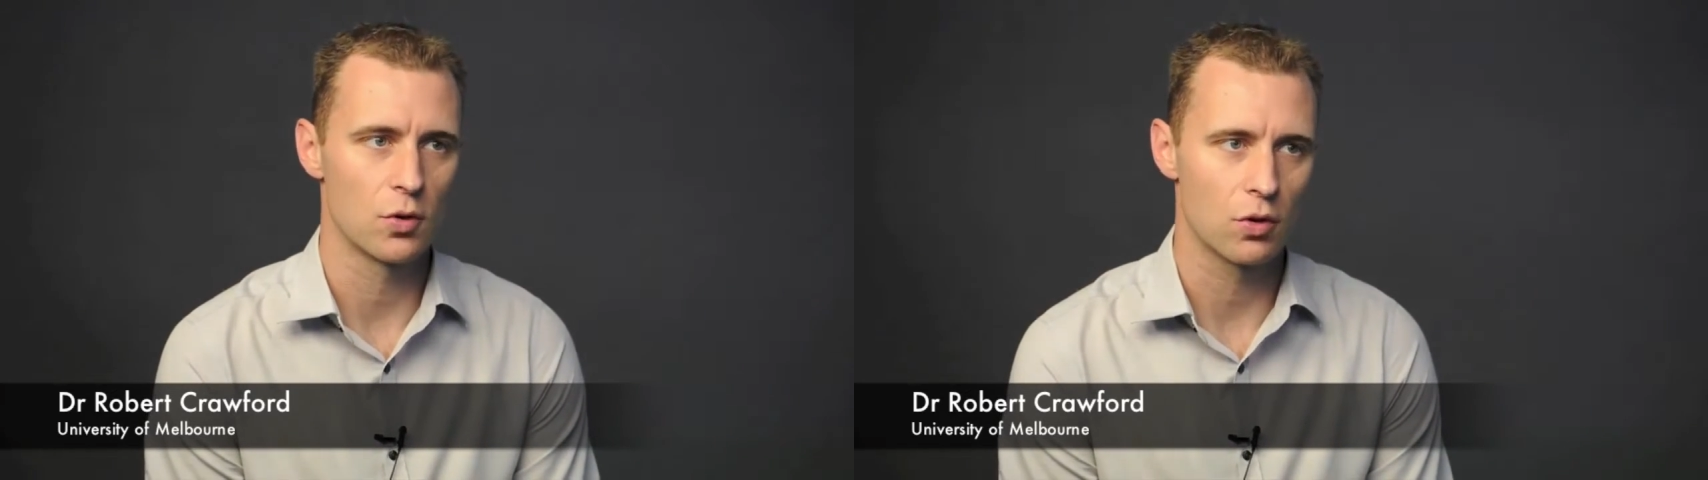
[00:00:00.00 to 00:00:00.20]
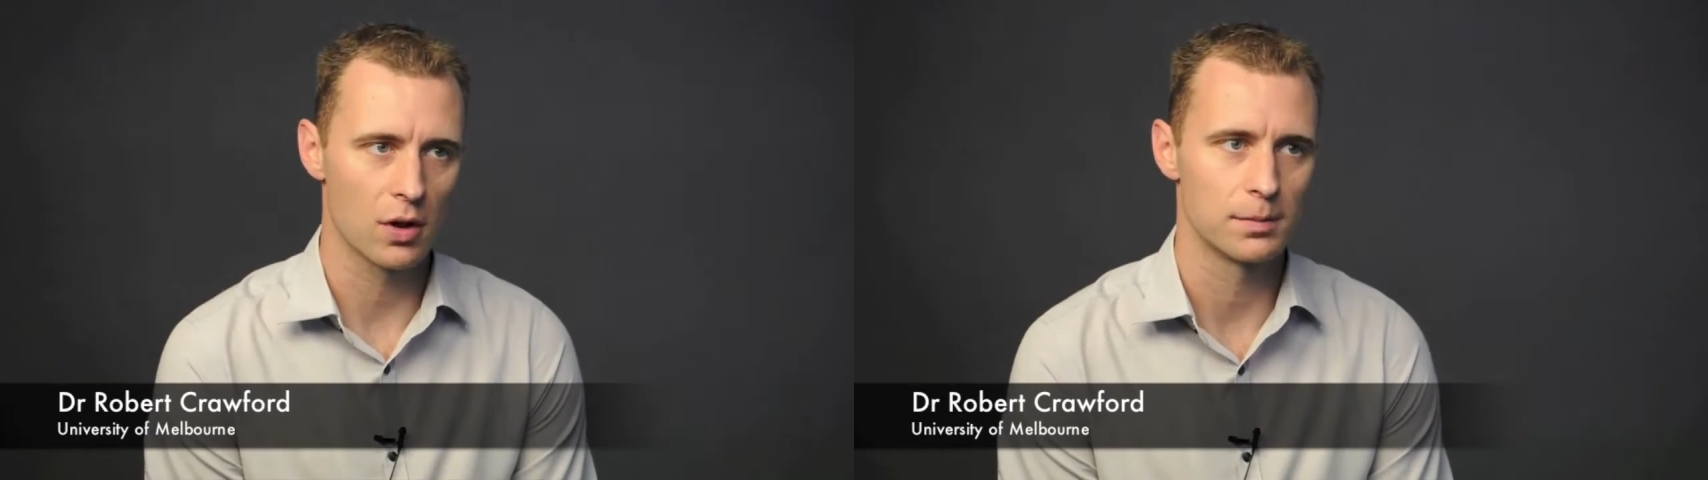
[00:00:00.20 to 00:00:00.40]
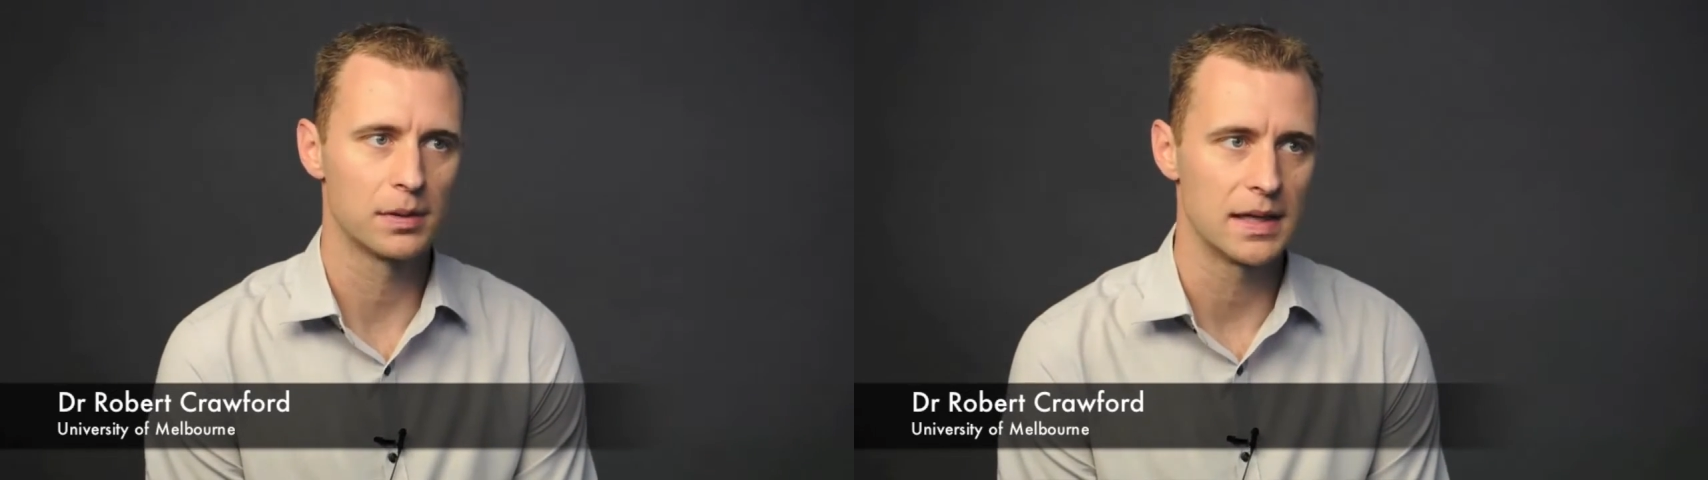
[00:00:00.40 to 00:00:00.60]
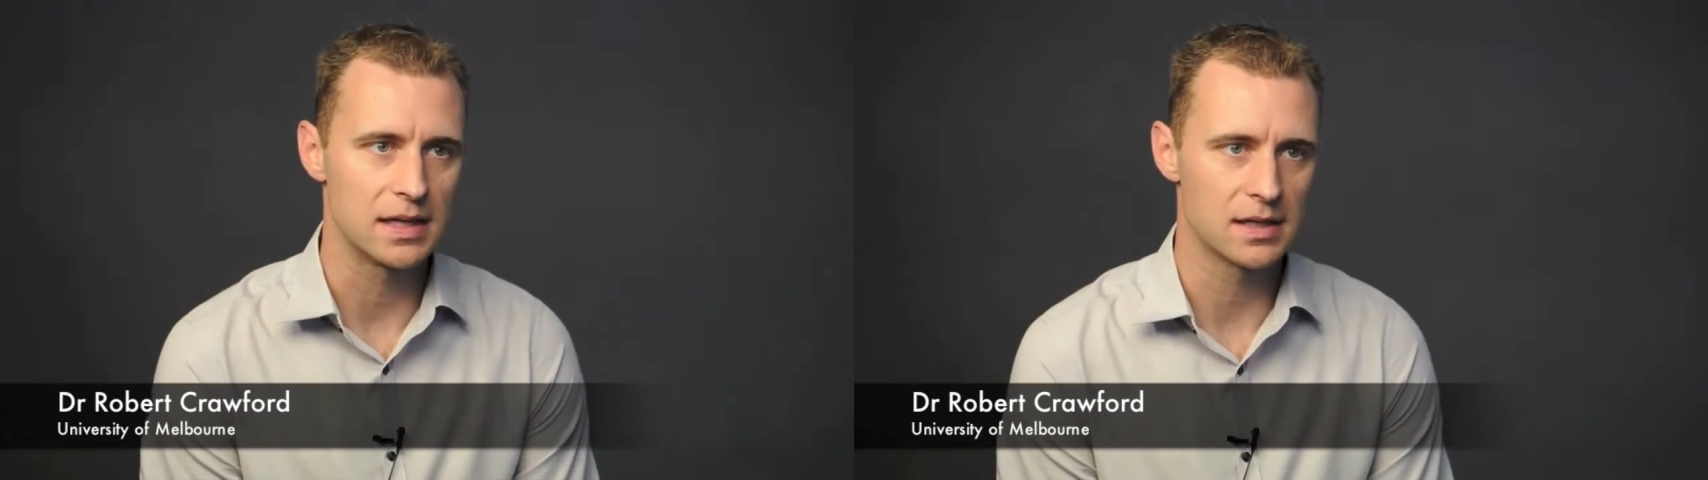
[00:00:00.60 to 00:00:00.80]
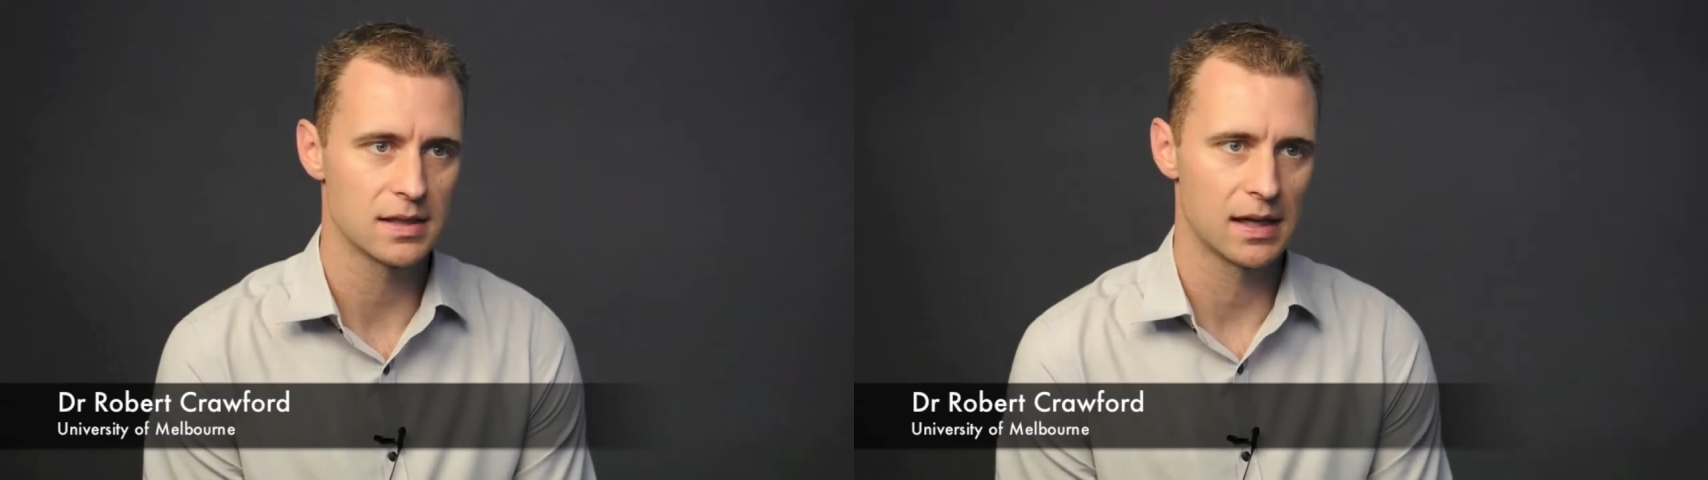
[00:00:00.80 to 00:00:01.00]
more
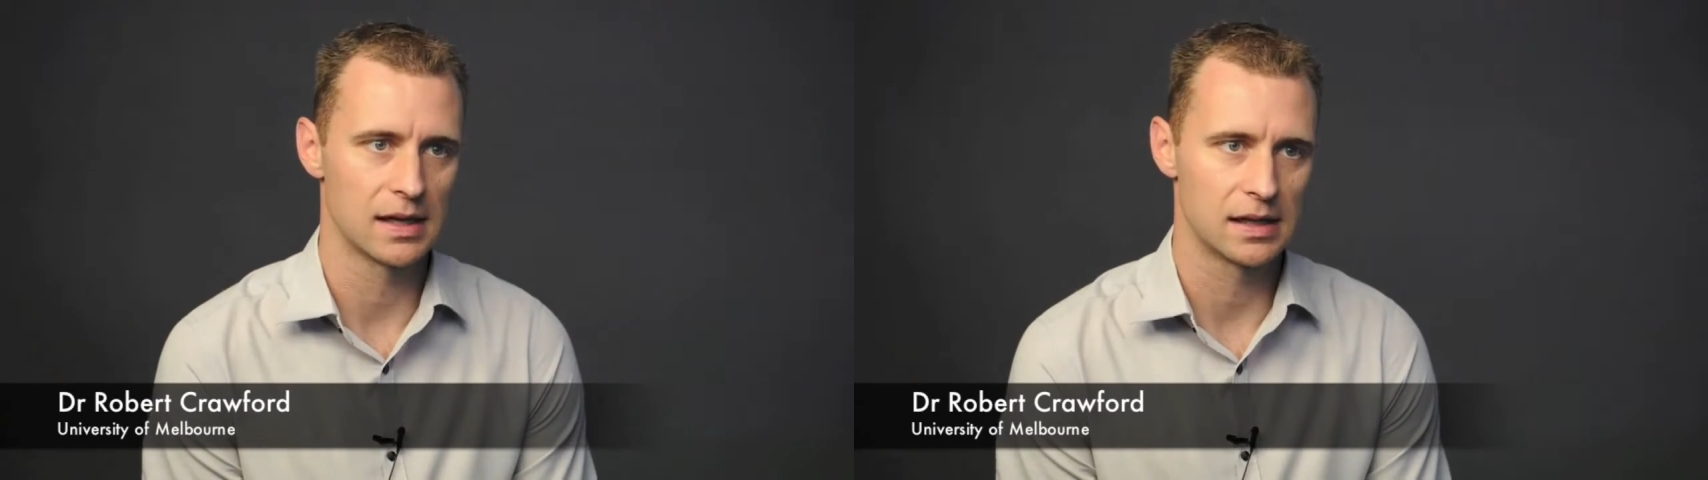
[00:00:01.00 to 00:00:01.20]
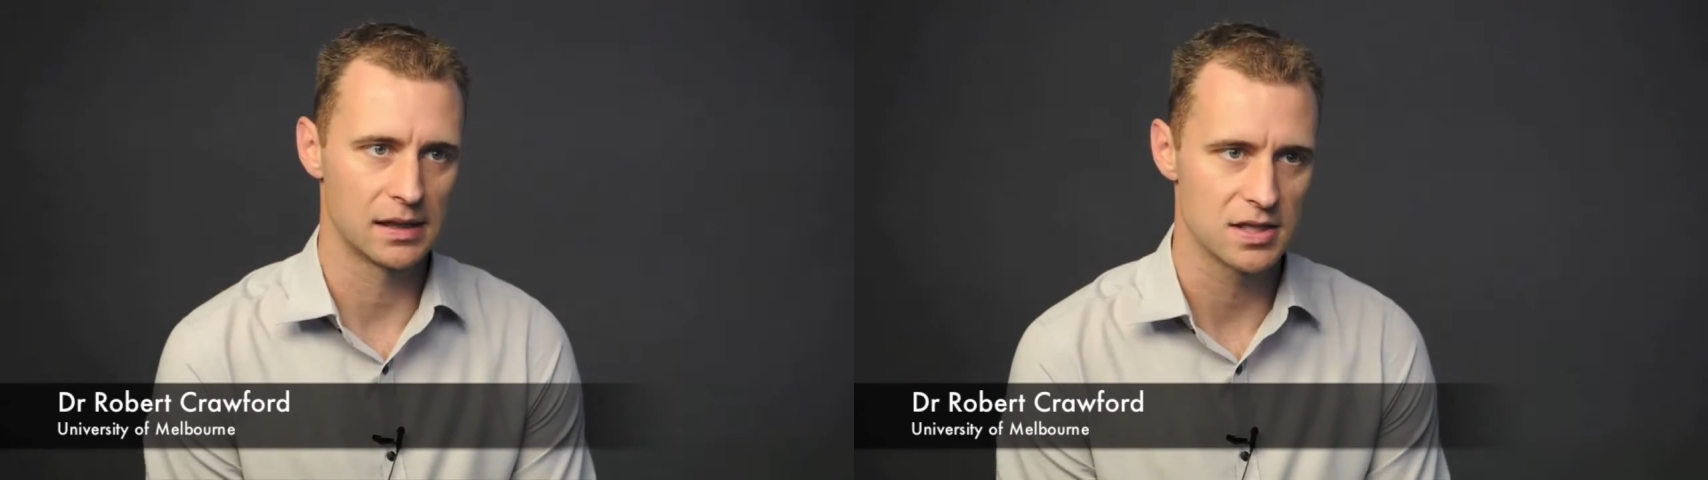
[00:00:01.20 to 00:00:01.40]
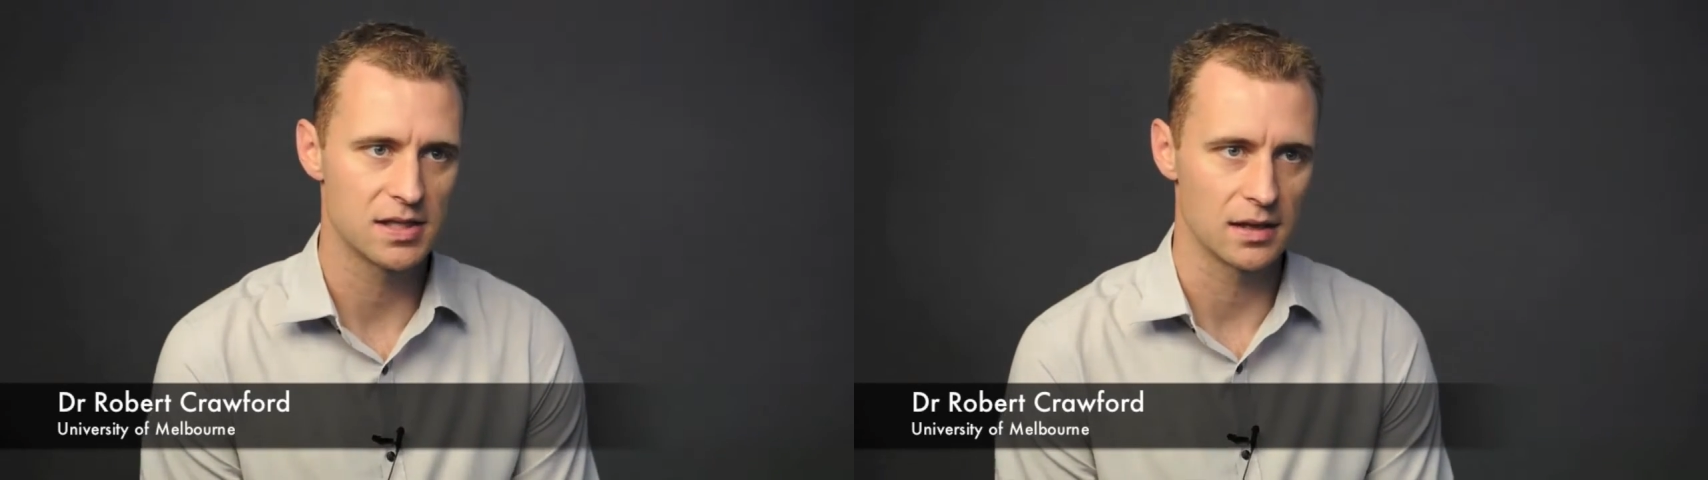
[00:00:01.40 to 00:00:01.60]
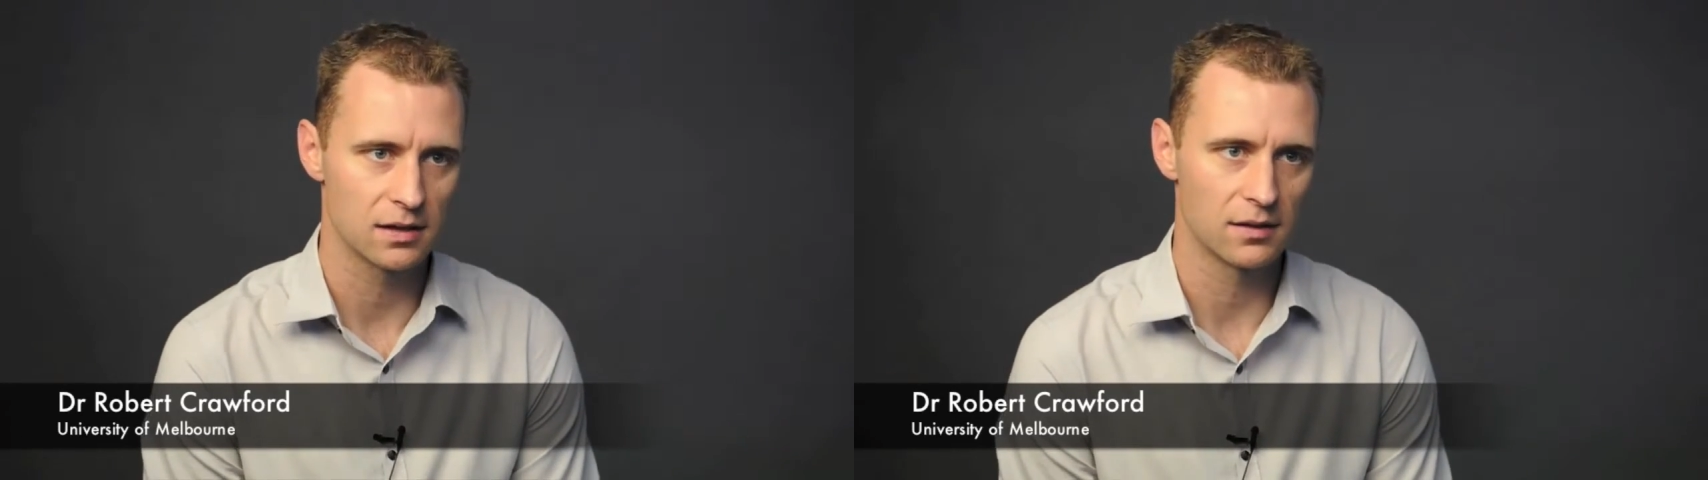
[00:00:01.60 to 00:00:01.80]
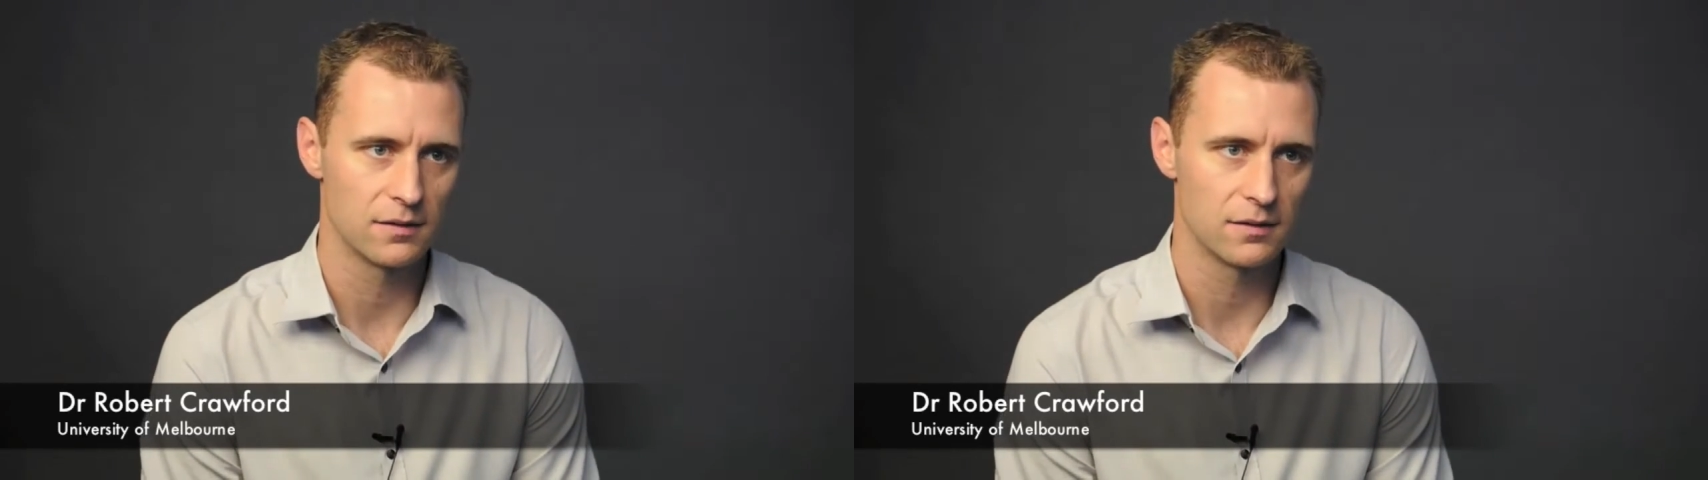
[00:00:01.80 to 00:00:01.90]
complete and holistic